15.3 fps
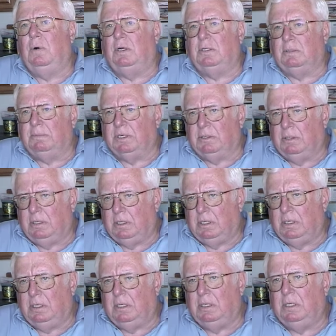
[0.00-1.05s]
Walter
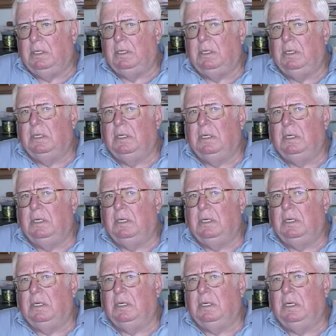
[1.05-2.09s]
McCauley,
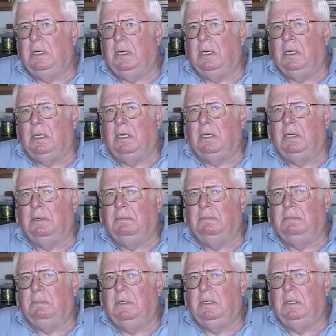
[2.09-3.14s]

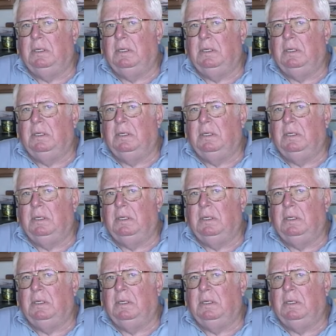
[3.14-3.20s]
um,